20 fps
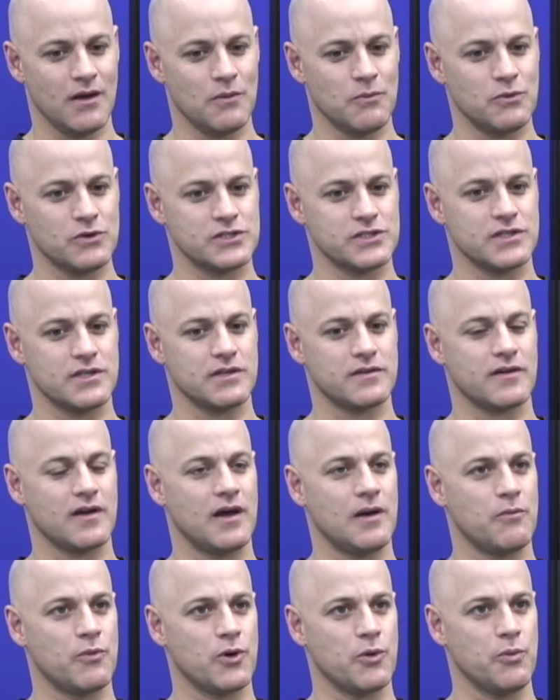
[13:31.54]
was the
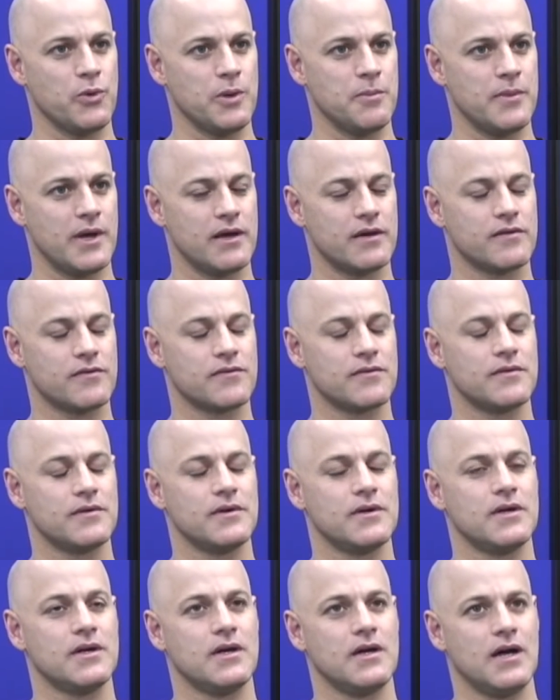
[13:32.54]
time where we met.
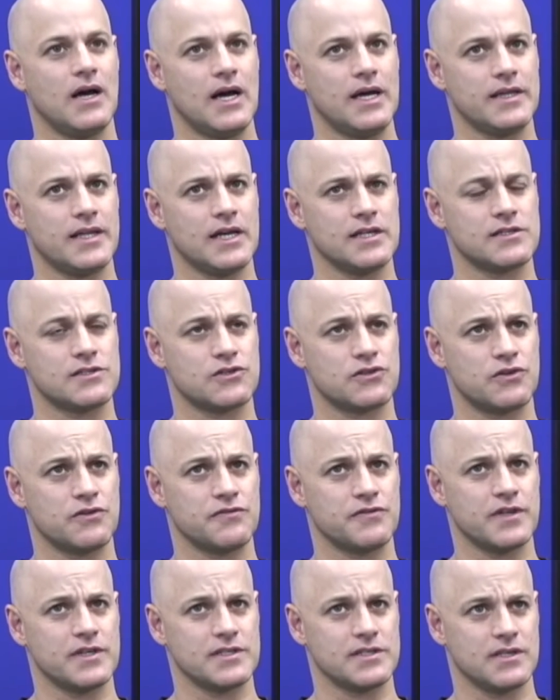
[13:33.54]
Anat
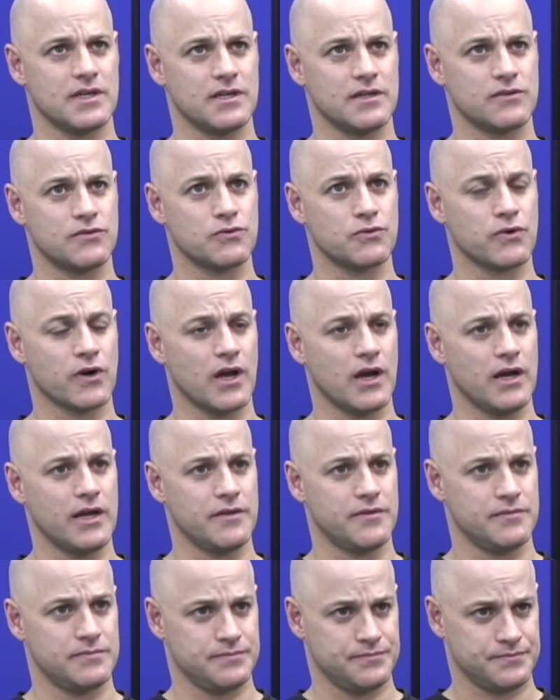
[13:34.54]
served as a tour
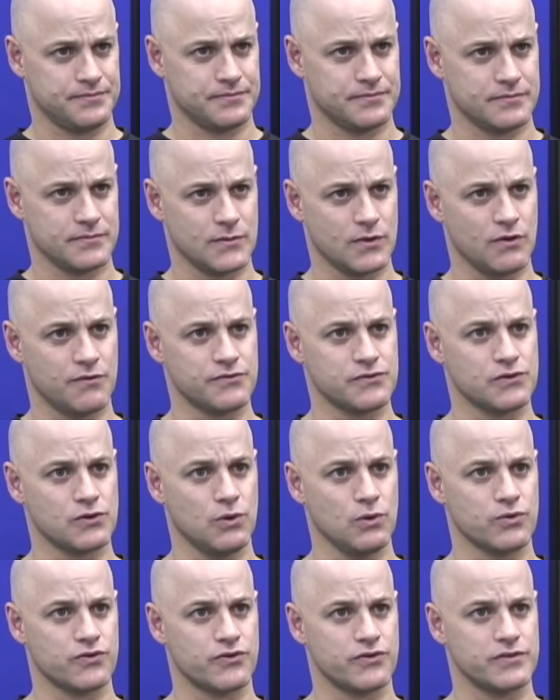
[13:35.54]
guide of
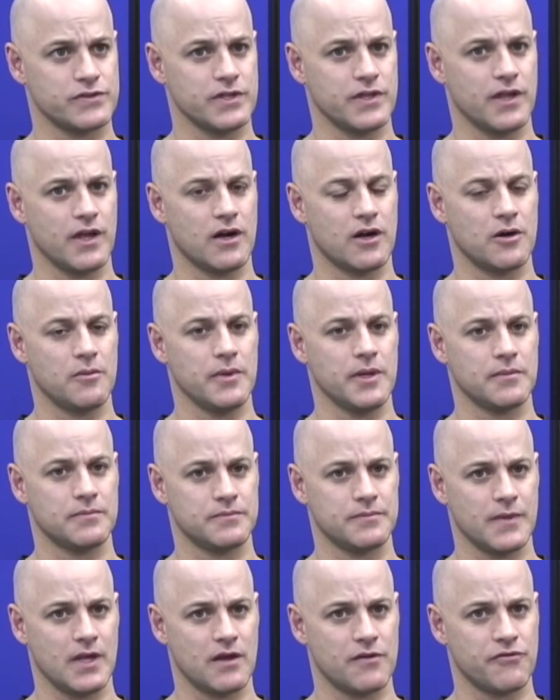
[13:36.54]
soldiers in the Army.
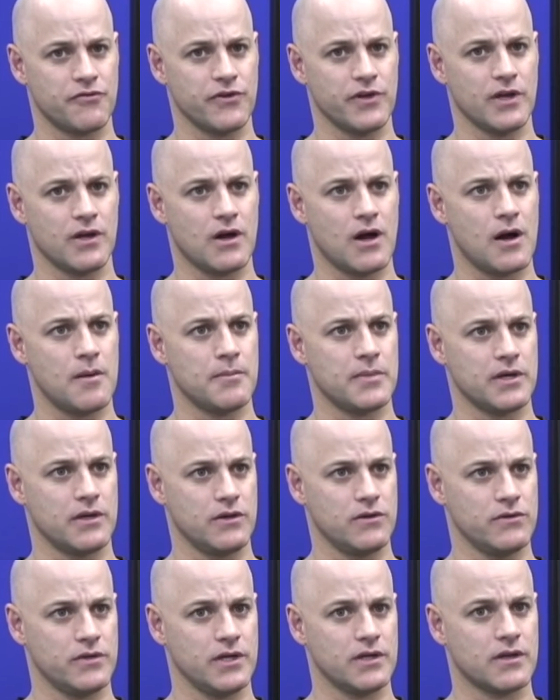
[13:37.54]
Every combat
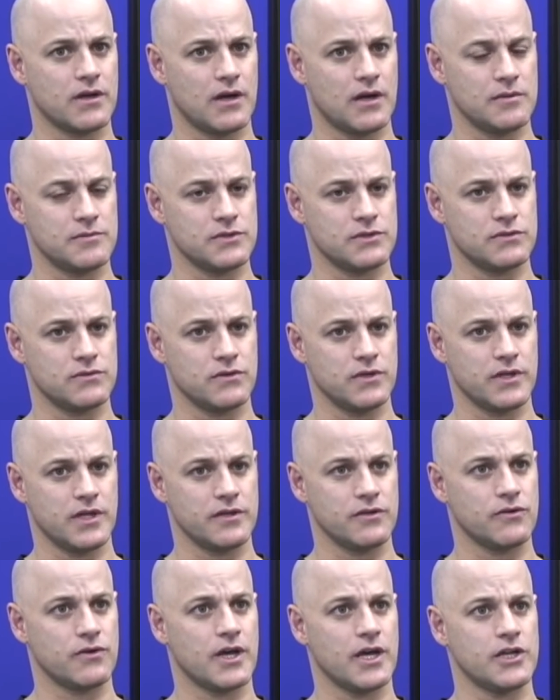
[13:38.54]
unit comes to an
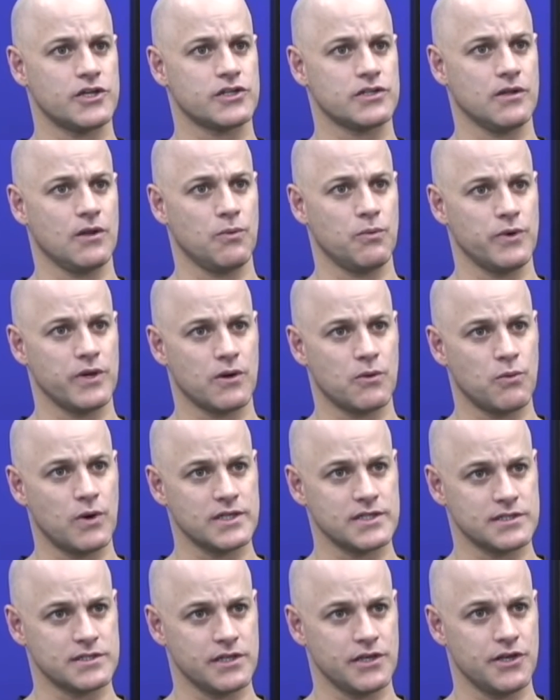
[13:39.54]
educational week
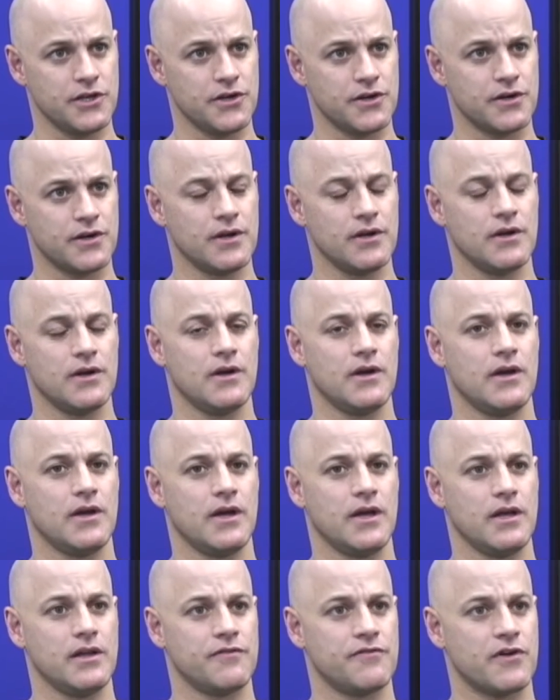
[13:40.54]
once a year
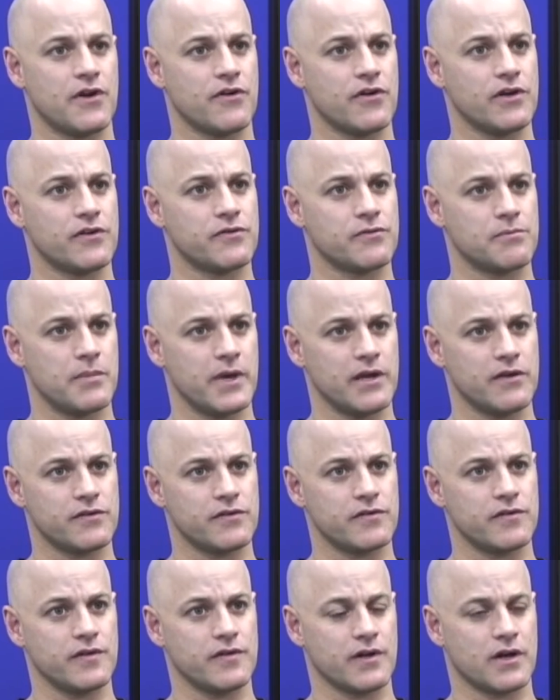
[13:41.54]
in various
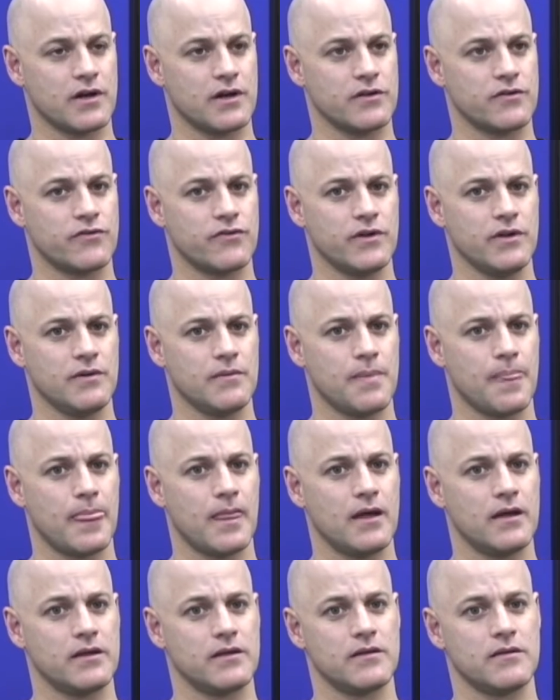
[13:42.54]
bases in the country,
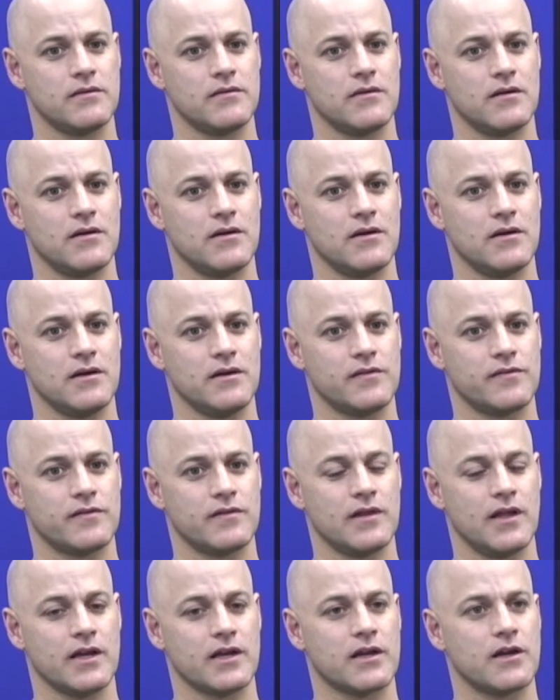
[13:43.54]
and it's
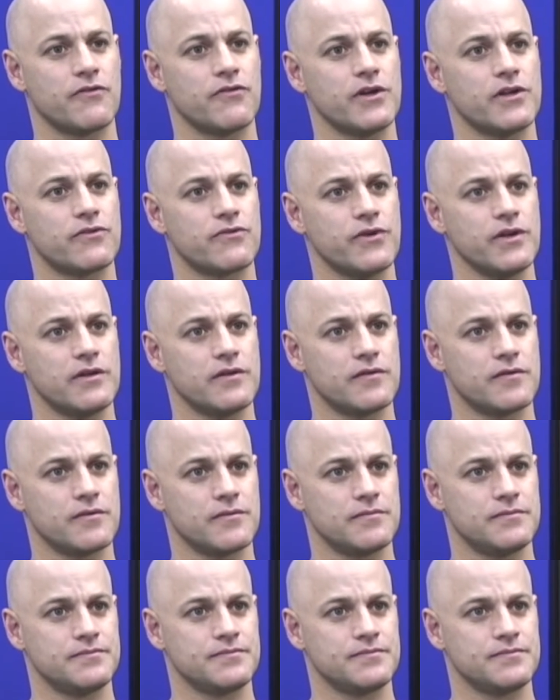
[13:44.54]
like a retreat.